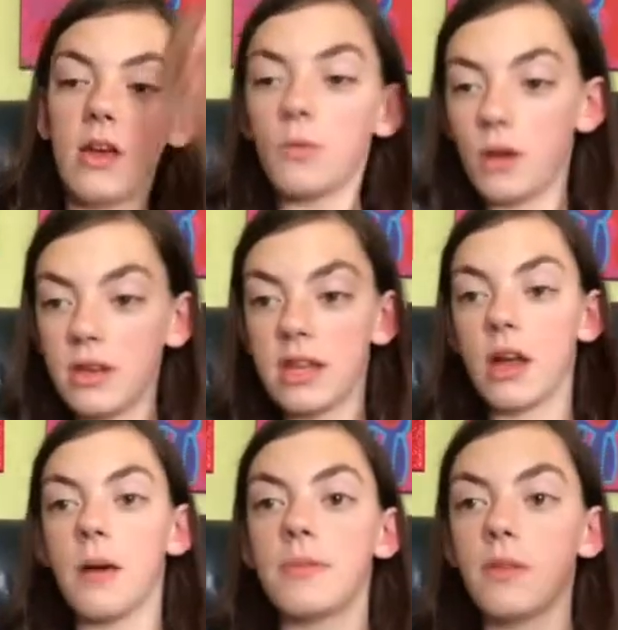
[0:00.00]
one knee
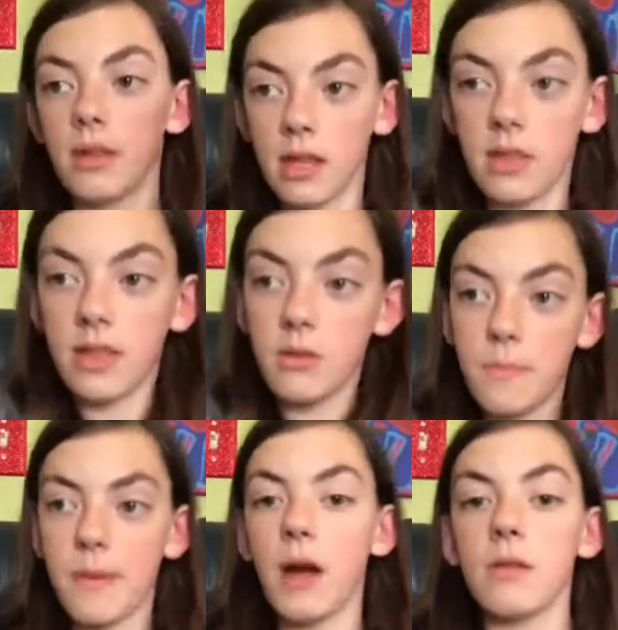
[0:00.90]
up, so like, and then you
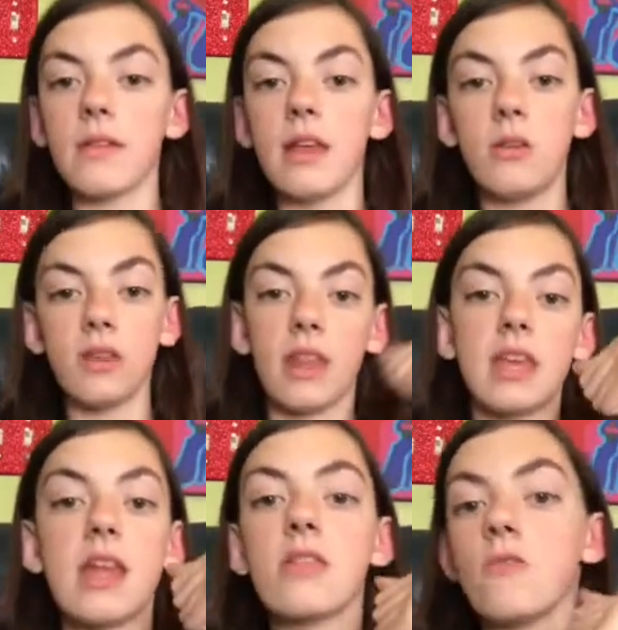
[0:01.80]
bounce and you can like
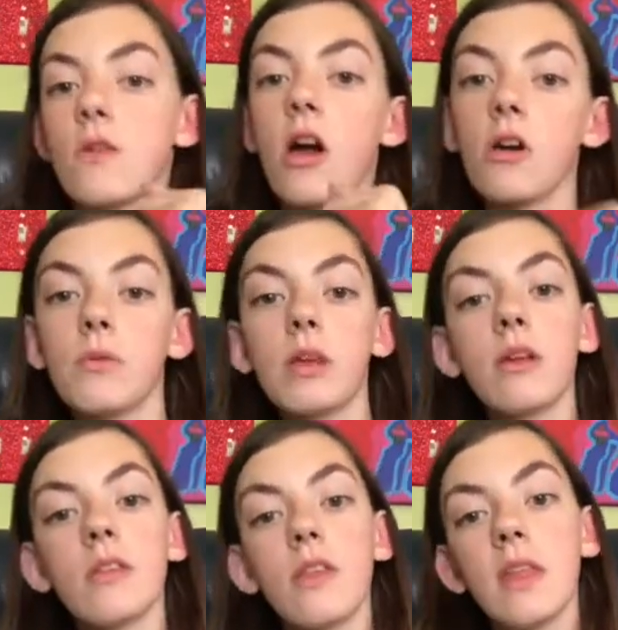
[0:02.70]
get into a cartwheel
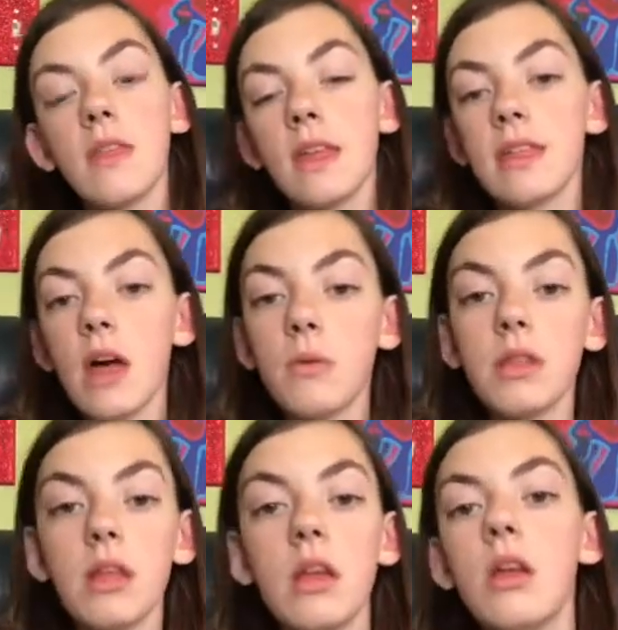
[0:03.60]
or something like that with
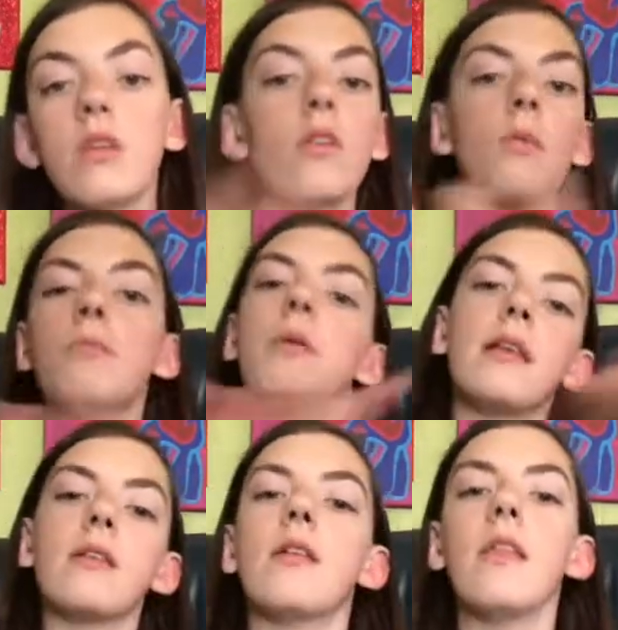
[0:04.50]
it. So
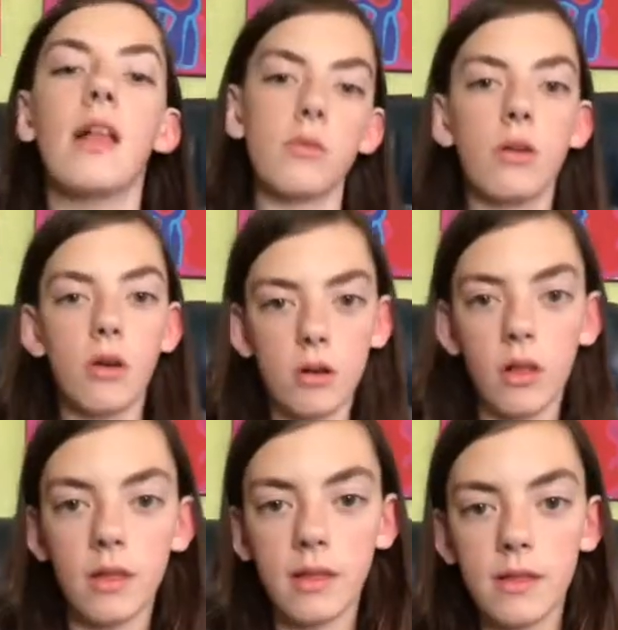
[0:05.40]
basically that's what a
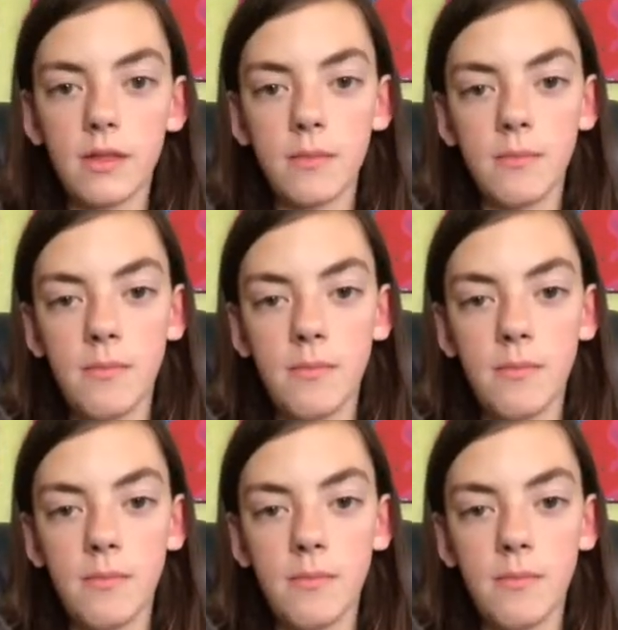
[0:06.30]
hurdle is.